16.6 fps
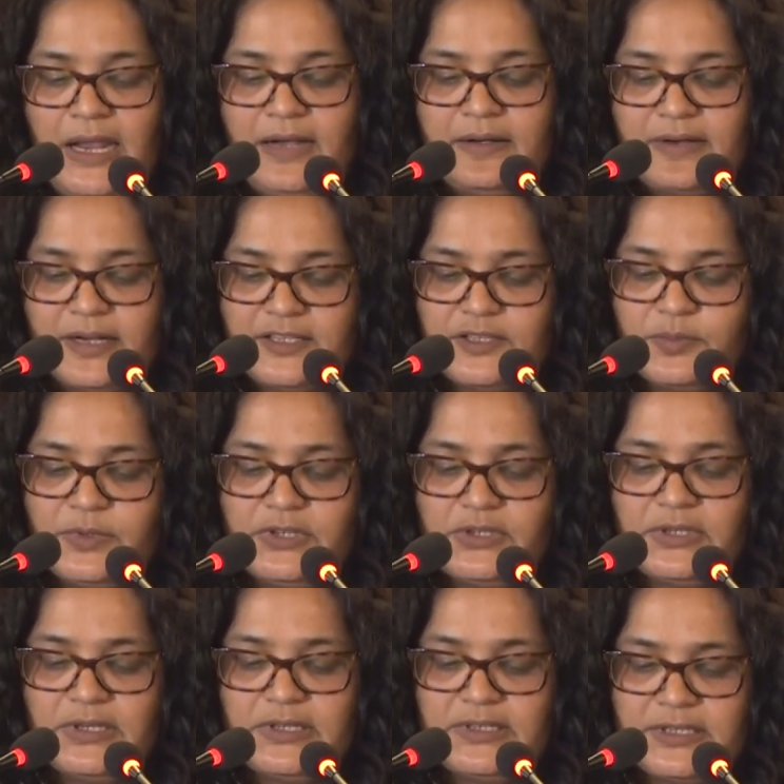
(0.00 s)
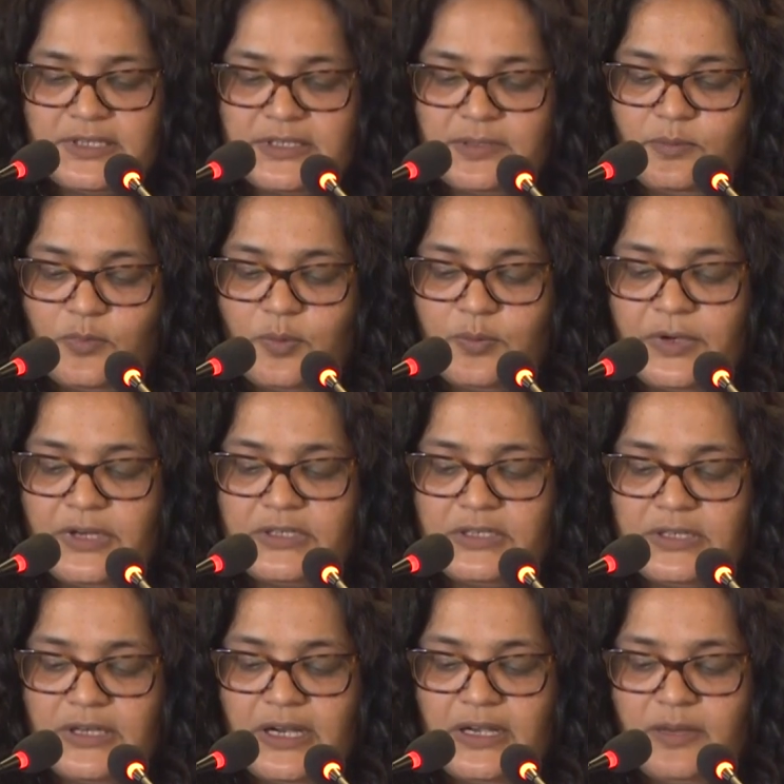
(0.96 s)
transmission and system
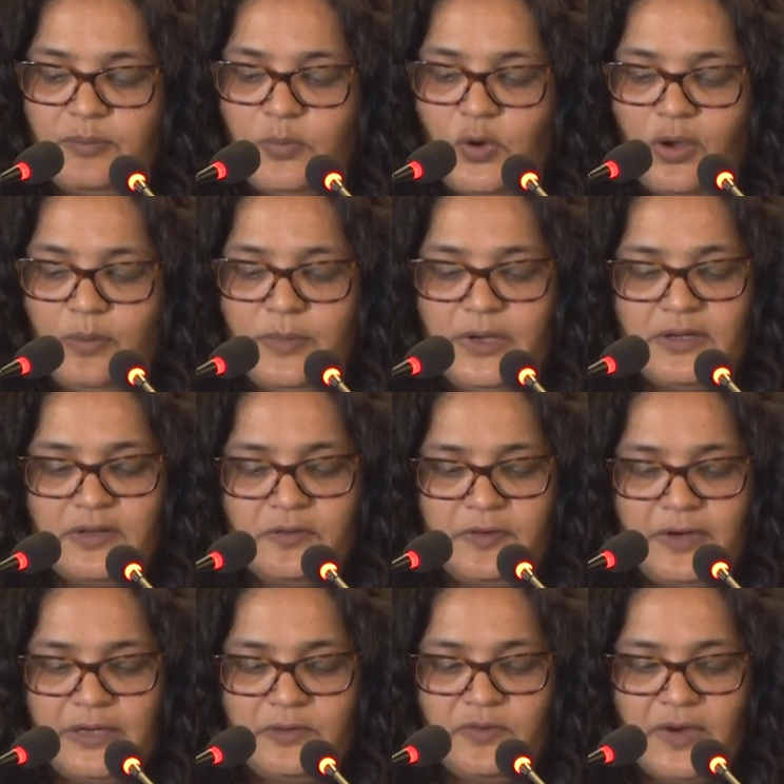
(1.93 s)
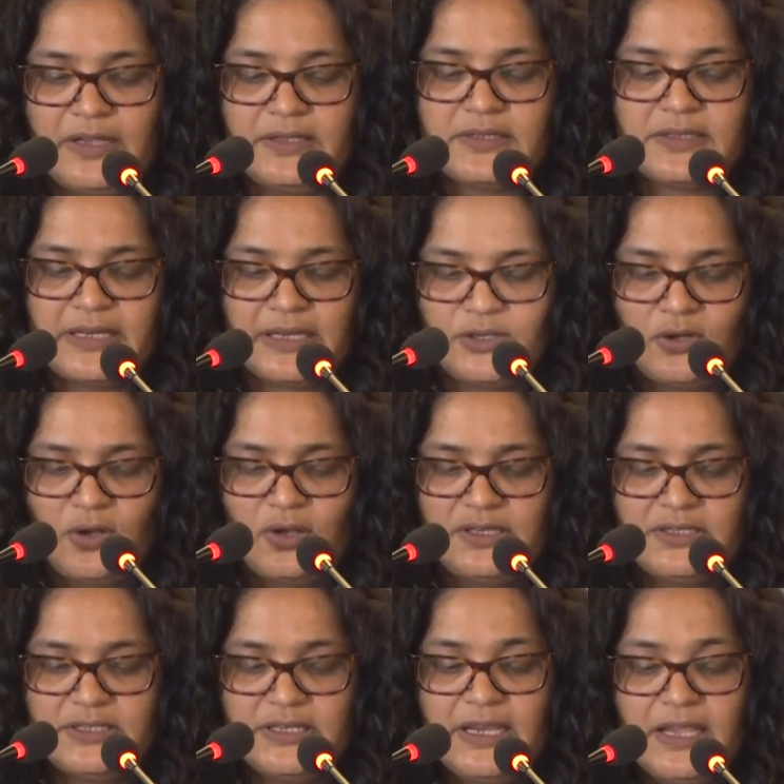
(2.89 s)
operation, and deployment of advanced
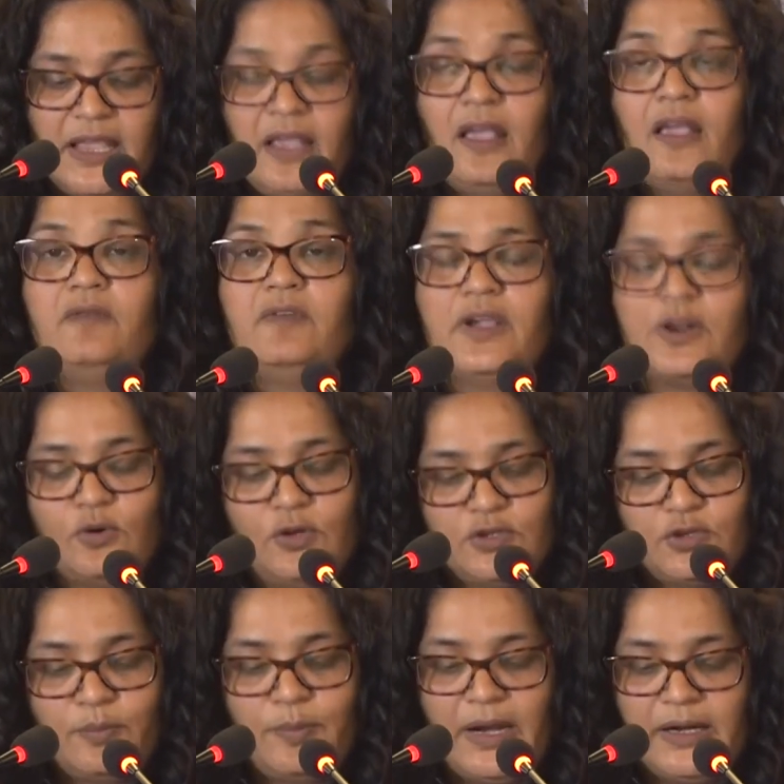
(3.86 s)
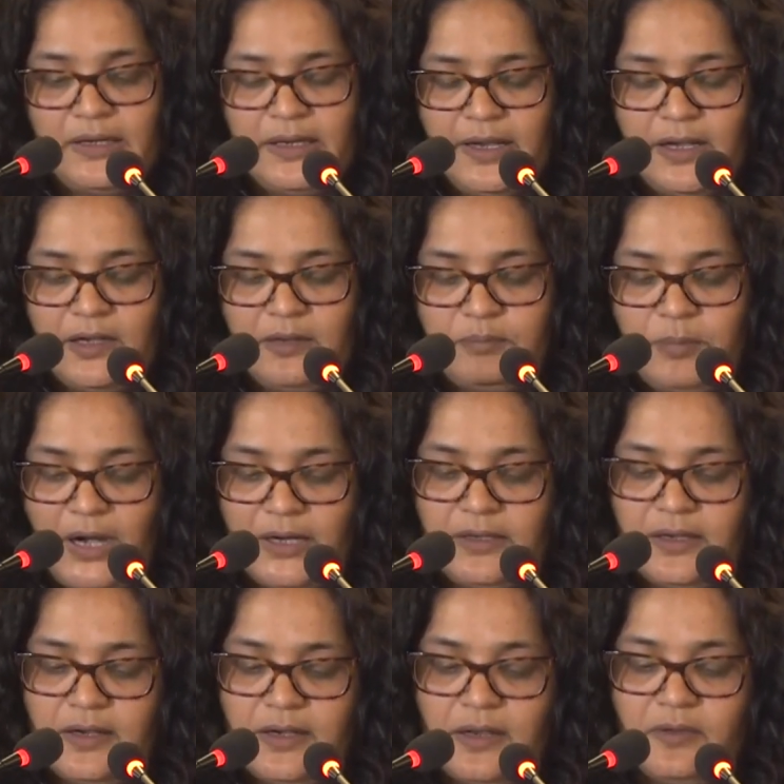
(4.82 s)
technology. We are also
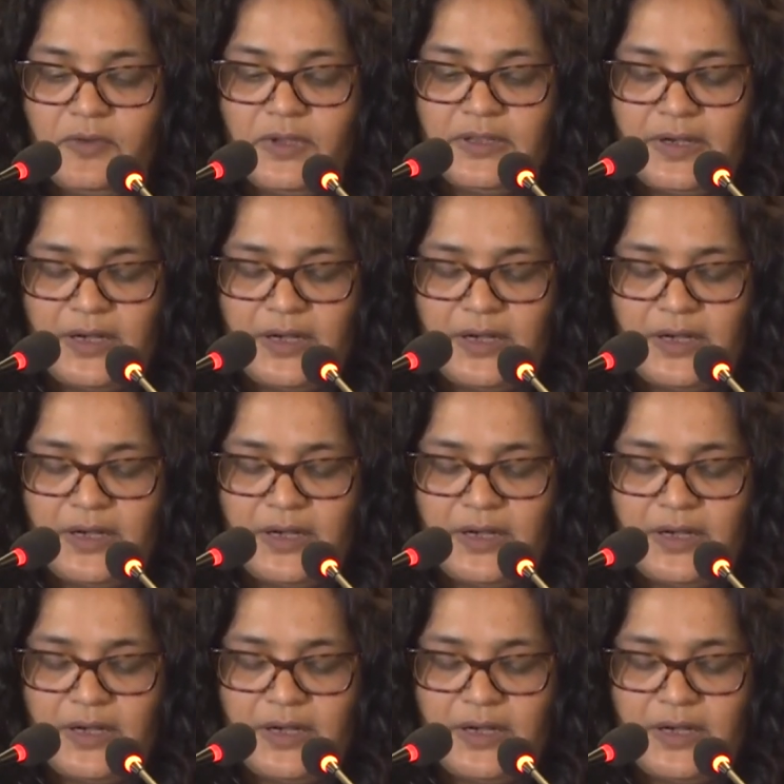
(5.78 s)
partnering with